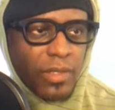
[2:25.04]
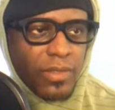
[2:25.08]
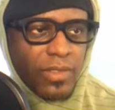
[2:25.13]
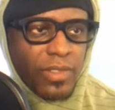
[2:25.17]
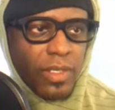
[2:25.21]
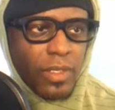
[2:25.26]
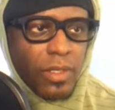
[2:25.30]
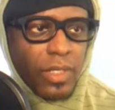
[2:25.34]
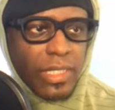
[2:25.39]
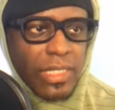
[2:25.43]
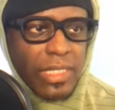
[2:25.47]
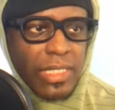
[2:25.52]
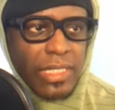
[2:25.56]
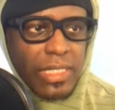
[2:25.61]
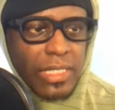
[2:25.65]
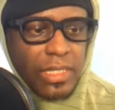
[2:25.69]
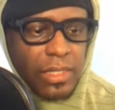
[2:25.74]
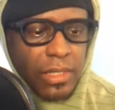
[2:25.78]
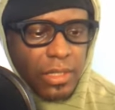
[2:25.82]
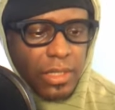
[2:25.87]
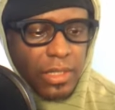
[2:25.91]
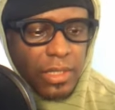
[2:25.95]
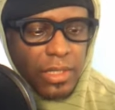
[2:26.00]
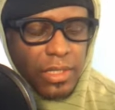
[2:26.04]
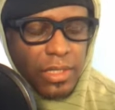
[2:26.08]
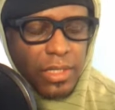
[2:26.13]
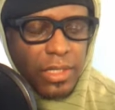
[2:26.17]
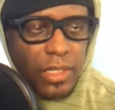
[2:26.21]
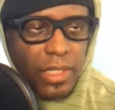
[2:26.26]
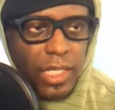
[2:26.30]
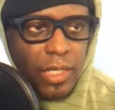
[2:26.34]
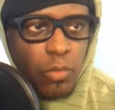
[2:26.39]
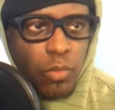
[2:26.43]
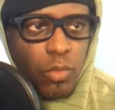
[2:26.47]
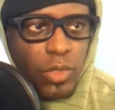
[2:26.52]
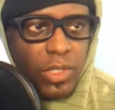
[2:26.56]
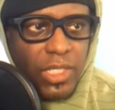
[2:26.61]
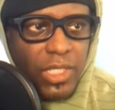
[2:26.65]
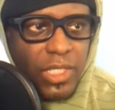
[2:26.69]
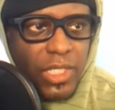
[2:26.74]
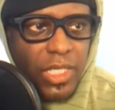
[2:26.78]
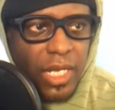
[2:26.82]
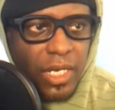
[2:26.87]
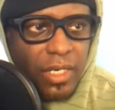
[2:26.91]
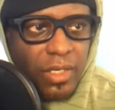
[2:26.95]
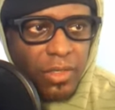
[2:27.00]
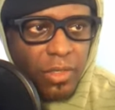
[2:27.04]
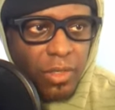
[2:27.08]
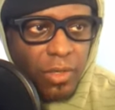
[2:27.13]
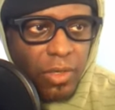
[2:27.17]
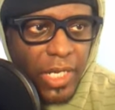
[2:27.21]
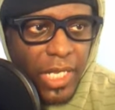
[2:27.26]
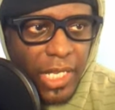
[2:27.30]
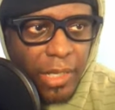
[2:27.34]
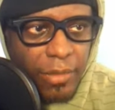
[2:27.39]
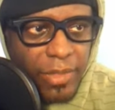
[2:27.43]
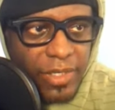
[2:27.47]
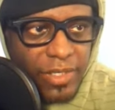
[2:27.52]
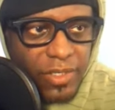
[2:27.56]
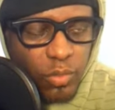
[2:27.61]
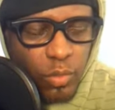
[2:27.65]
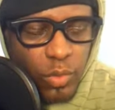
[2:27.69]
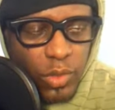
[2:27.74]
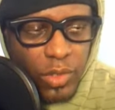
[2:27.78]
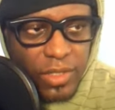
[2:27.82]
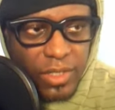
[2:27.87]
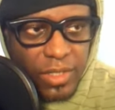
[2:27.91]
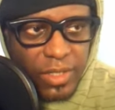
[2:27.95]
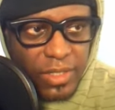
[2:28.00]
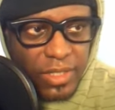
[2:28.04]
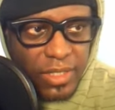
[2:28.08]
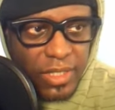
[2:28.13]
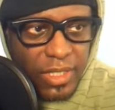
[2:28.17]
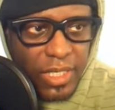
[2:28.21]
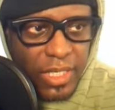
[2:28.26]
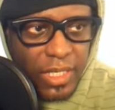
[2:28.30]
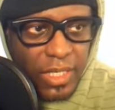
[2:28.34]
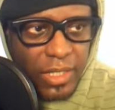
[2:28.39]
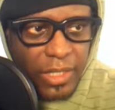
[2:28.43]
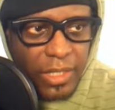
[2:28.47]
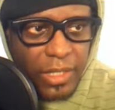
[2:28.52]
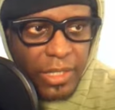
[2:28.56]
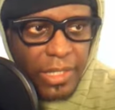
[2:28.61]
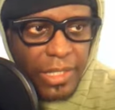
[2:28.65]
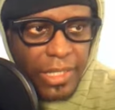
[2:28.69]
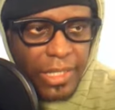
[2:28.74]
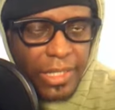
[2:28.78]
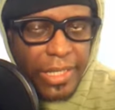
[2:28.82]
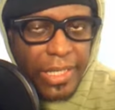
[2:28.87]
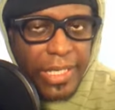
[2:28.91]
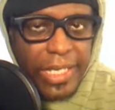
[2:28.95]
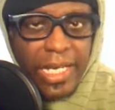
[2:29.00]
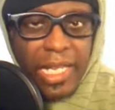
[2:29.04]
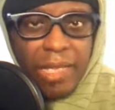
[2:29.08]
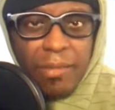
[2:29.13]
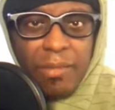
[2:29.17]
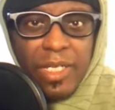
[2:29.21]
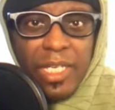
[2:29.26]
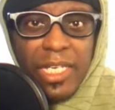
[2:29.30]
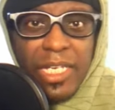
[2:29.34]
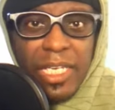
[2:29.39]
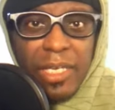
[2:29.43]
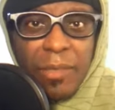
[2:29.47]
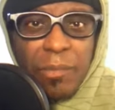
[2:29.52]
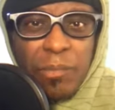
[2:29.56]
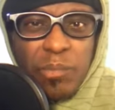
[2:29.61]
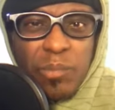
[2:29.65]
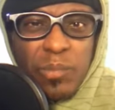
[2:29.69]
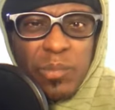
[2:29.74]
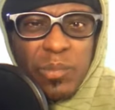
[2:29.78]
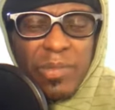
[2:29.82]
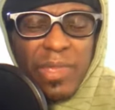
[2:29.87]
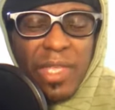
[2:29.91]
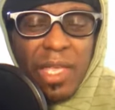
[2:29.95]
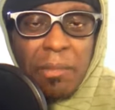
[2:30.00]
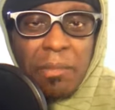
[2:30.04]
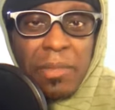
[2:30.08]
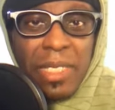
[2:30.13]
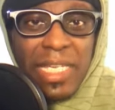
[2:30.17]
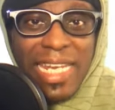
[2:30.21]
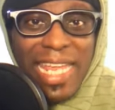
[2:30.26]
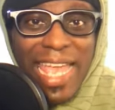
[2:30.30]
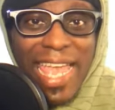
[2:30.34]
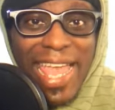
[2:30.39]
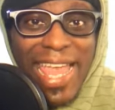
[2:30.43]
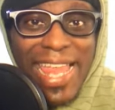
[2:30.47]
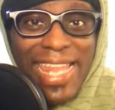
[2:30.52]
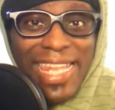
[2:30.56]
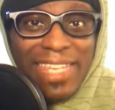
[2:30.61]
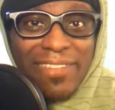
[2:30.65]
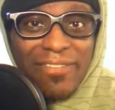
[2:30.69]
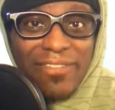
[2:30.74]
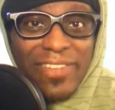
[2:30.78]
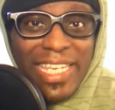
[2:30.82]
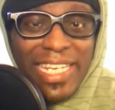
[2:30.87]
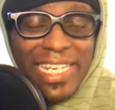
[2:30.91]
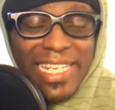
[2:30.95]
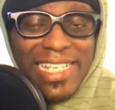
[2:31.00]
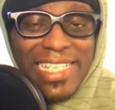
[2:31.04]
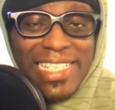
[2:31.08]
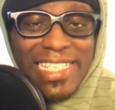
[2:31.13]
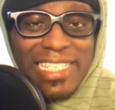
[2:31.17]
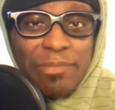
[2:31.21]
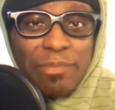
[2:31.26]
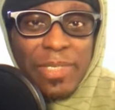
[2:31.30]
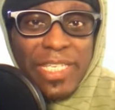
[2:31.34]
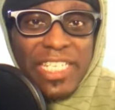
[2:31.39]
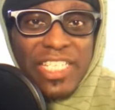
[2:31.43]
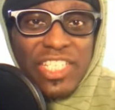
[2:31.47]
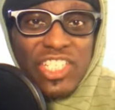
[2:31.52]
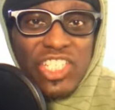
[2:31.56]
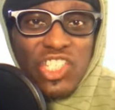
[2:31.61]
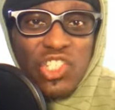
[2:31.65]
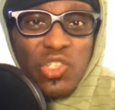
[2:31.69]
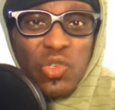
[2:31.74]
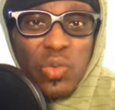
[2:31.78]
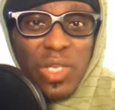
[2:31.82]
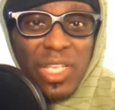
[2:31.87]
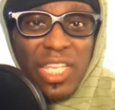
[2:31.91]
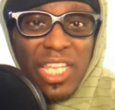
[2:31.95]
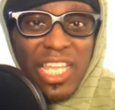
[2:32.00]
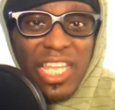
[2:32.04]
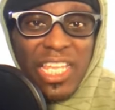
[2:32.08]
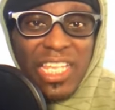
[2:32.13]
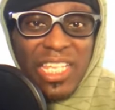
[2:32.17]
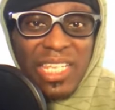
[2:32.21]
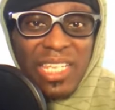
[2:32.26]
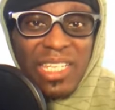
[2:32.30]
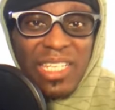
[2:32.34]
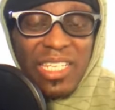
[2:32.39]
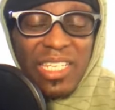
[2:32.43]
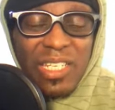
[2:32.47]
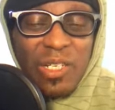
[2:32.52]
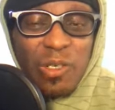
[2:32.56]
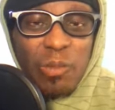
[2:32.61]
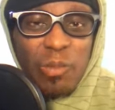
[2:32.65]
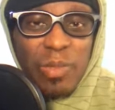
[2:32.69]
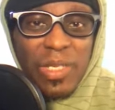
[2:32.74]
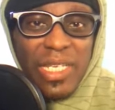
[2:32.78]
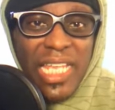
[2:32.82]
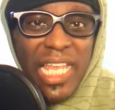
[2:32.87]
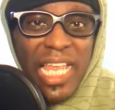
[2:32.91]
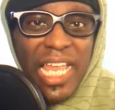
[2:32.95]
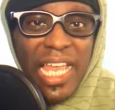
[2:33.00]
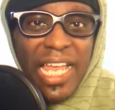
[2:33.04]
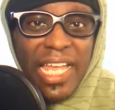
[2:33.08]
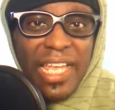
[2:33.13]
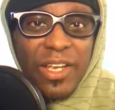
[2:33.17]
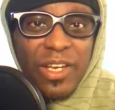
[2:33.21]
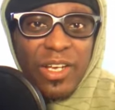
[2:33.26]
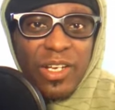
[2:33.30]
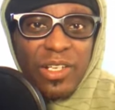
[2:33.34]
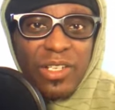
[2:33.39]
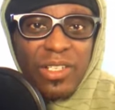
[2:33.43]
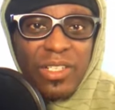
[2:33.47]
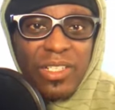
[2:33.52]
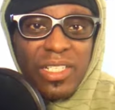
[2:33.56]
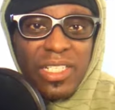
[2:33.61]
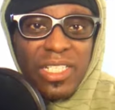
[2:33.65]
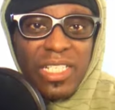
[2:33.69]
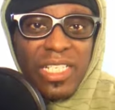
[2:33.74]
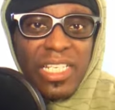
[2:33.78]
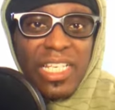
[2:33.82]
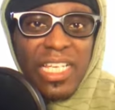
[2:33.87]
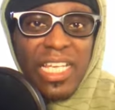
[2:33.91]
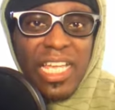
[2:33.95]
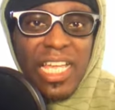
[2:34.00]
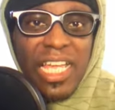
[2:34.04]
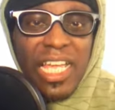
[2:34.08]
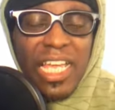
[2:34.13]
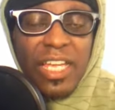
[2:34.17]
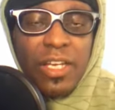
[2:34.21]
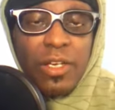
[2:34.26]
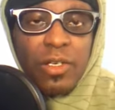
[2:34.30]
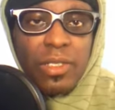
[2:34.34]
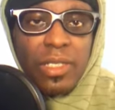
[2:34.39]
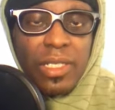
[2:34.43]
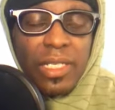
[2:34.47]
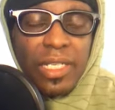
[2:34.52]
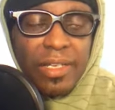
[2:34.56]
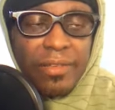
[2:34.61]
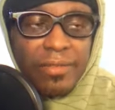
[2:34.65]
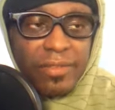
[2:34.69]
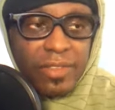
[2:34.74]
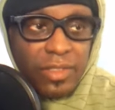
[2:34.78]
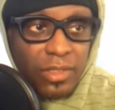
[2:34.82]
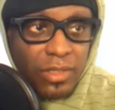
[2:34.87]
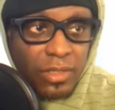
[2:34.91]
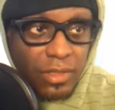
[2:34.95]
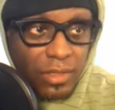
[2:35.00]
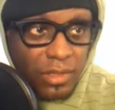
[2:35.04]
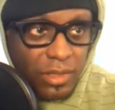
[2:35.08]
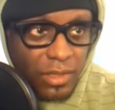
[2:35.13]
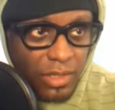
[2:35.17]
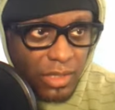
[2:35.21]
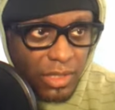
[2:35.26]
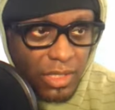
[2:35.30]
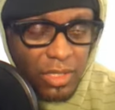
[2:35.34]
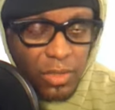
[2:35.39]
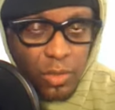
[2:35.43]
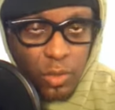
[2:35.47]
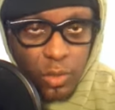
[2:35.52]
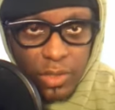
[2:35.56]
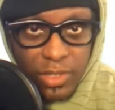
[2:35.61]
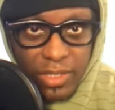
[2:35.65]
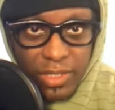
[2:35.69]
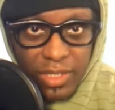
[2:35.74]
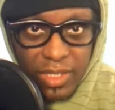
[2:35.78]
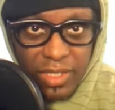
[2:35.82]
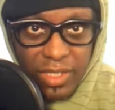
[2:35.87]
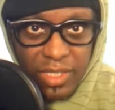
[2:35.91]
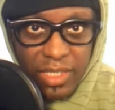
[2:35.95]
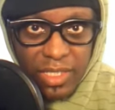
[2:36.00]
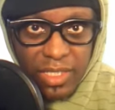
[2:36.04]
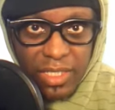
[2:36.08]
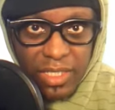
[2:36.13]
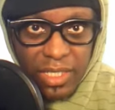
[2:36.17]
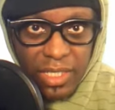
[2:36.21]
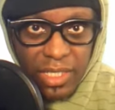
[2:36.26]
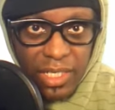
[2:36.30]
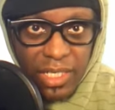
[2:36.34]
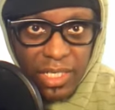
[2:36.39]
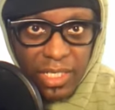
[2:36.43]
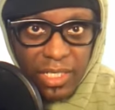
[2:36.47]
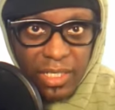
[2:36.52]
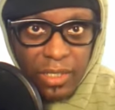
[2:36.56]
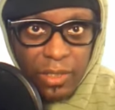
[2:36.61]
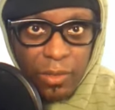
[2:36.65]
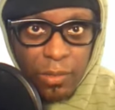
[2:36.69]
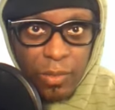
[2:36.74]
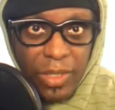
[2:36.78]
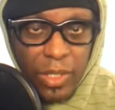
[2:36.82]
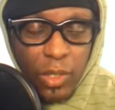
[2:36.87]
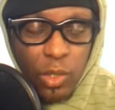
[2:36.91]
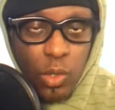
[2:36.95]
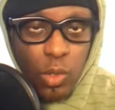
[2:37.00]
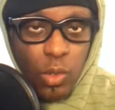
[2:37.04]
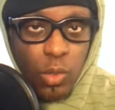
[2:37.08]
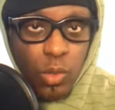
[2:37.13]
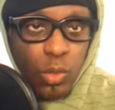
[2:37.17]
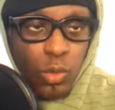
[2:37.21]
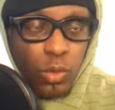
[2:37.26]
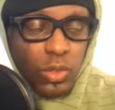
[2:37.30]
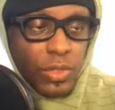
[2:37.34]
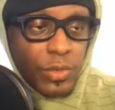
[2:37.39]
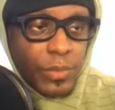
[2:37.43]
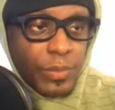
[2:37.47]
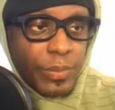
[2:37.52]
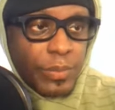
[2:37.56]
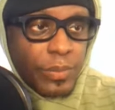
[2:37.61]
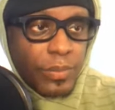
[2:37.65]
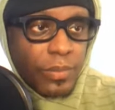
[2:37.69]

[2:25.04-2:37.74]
So let's let's look at what Dr. Amos Wilson said. And I'm going to I'm going to elevate his speech to a, a, little bit higher higher level. Of course, this is a, a little bit old.